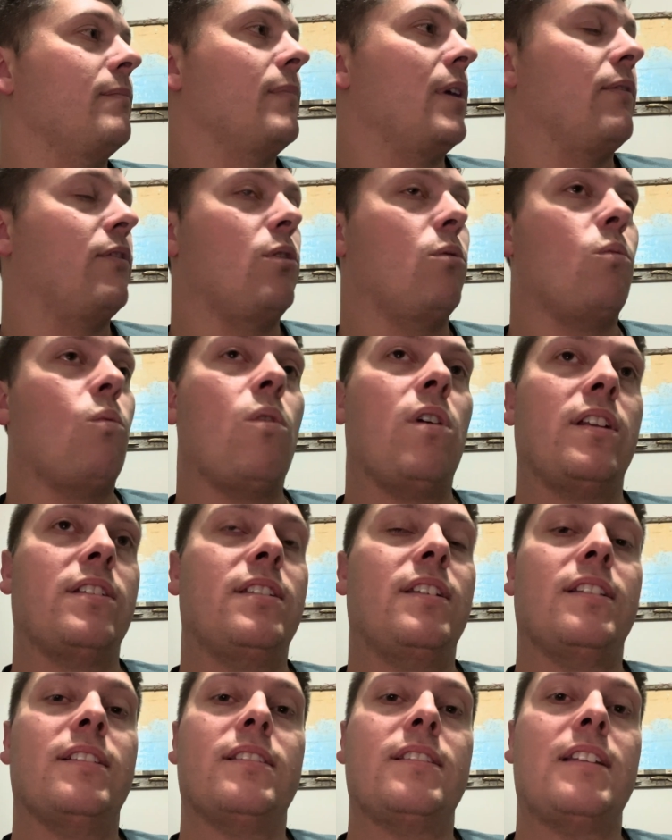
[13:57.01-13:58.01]
if you want to
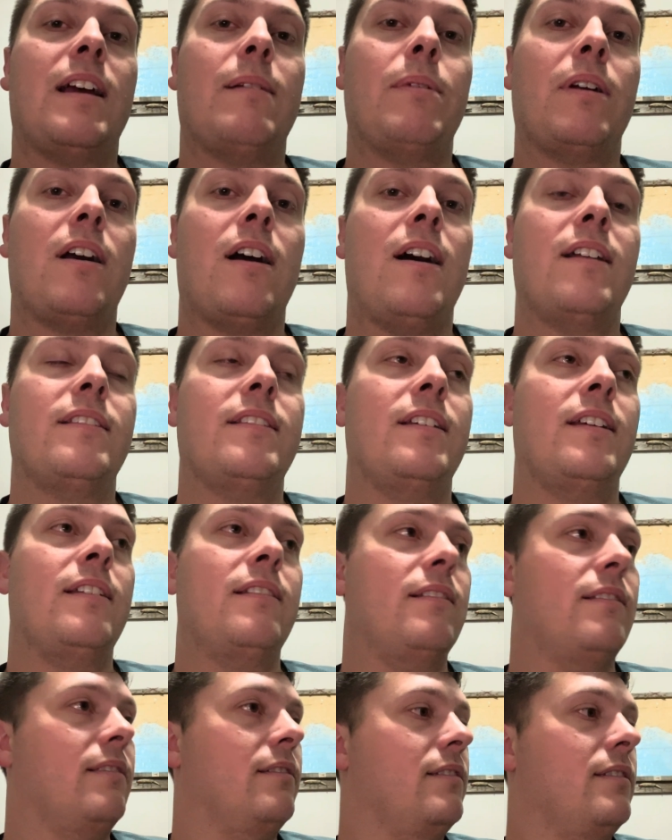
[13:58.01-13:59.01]
see this type of
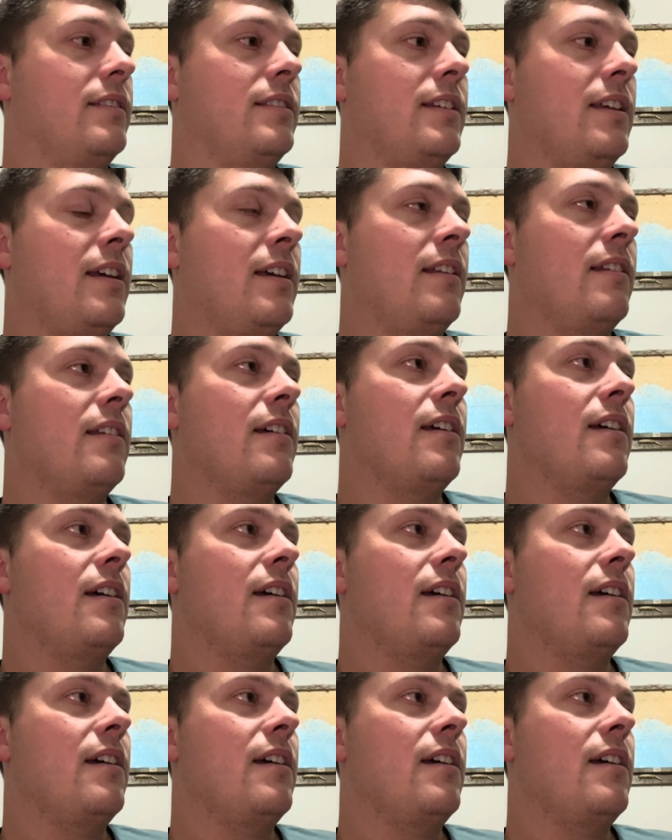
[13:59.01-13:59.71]
content, see it.